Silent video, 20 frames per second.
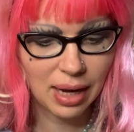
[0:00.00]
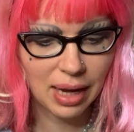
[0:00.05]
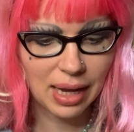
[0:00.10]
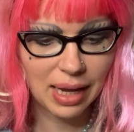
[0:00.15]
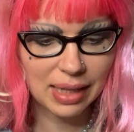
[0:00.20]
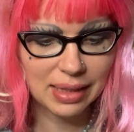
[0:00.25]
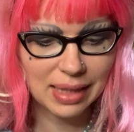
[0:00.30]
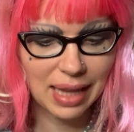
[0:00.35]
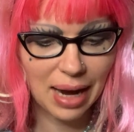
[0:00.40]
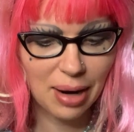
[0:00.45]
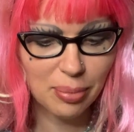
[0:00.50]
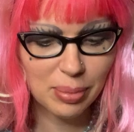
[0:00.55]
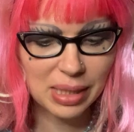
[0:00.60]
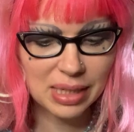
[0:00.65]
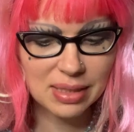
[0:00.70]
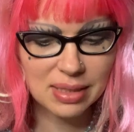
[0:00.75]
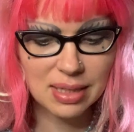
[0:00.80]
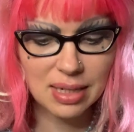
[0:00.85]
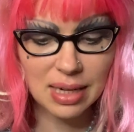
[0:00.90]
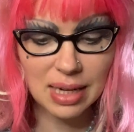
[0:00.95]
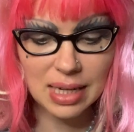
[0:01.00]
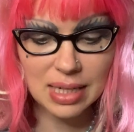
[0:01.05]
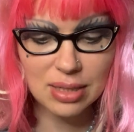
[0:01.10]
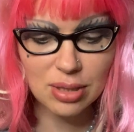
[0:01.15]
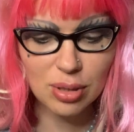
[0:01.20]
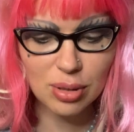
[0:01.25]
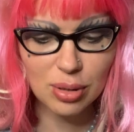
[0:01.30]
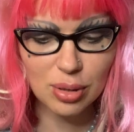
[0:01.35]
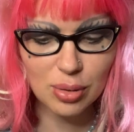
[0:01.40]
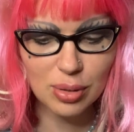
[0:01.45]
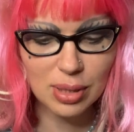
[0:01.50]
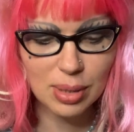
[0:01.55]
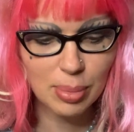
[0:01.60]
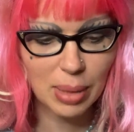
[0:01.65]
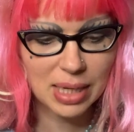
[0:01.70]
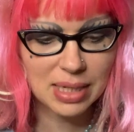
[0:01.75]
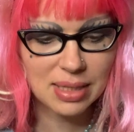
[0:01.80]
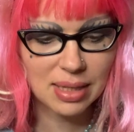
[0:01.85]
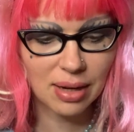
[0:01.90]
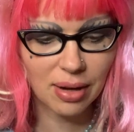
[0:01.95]
"Allow me to introduce
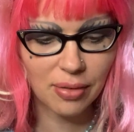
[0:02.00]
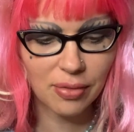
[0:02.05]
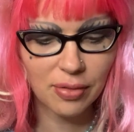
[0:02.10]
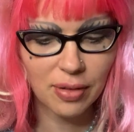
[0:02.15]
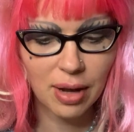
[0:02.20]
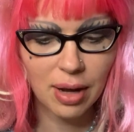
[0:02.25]
myself.